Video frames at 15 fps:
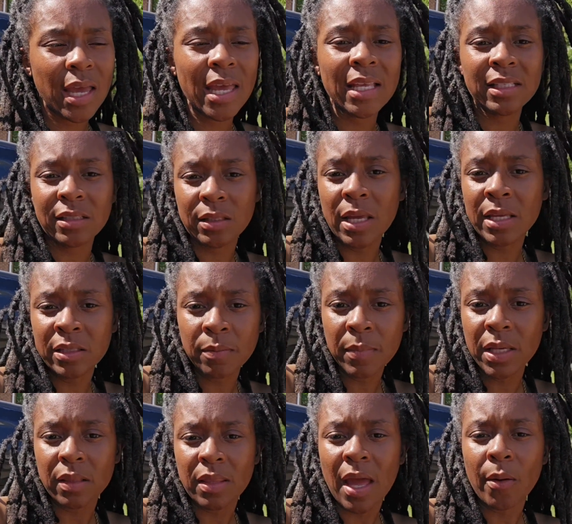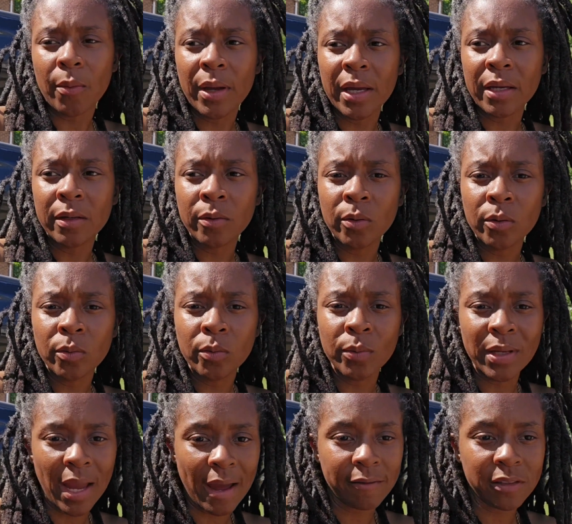It's meant that way.
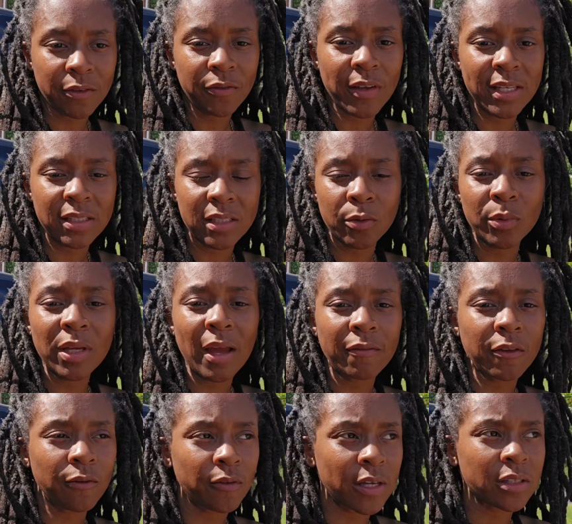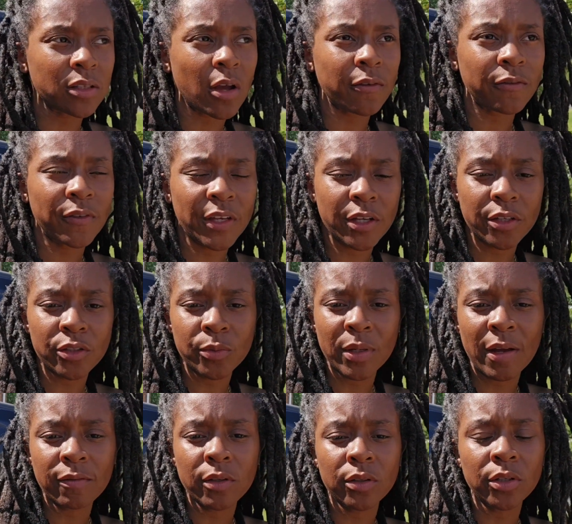We have to face it. We have to face our fears. We
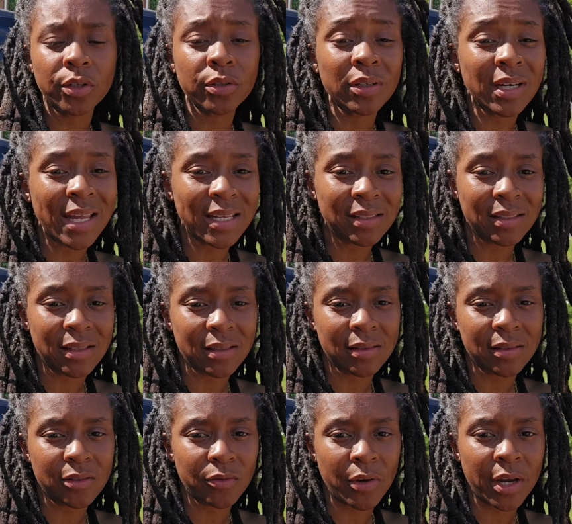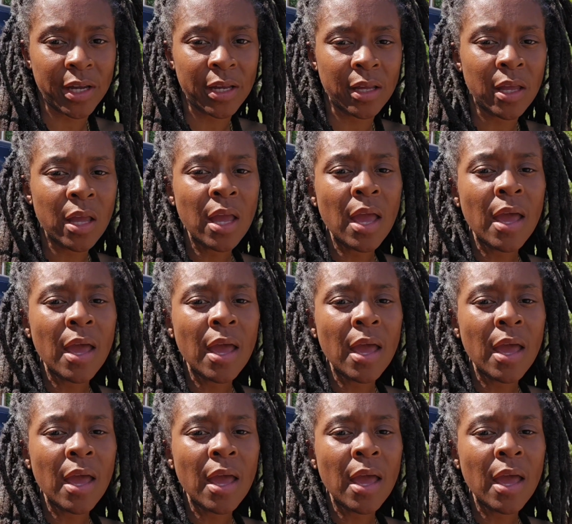have to learn lessons, right?